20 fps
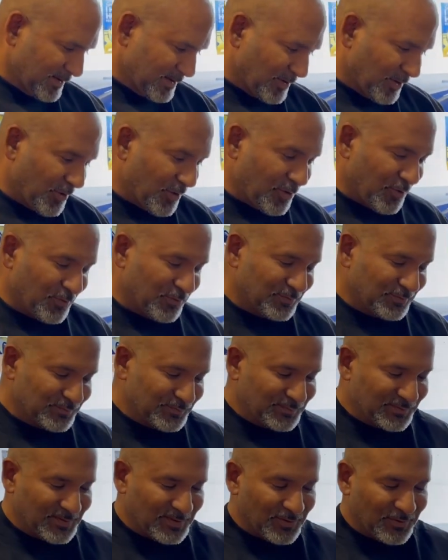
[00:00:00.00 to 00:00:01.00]
Oh,
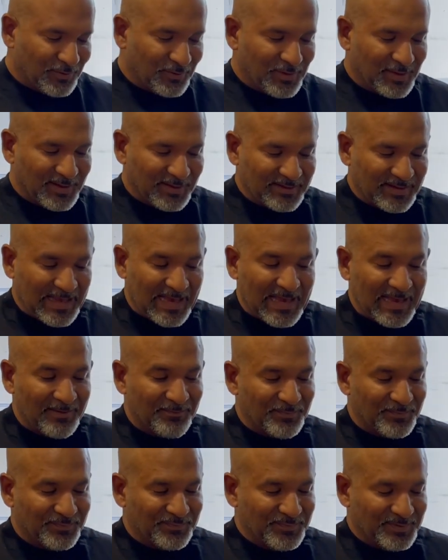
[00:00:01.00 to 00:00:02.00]
oil
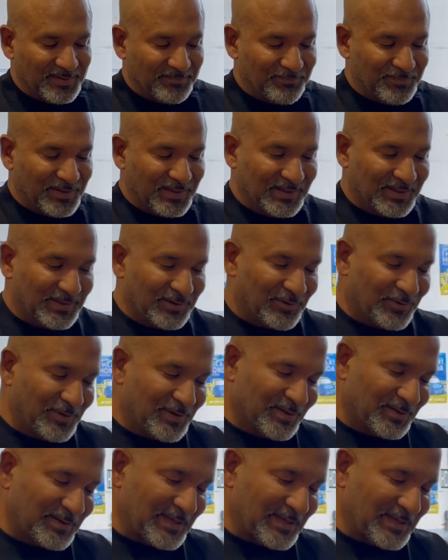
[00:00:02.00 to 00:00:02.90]
cap, billet oil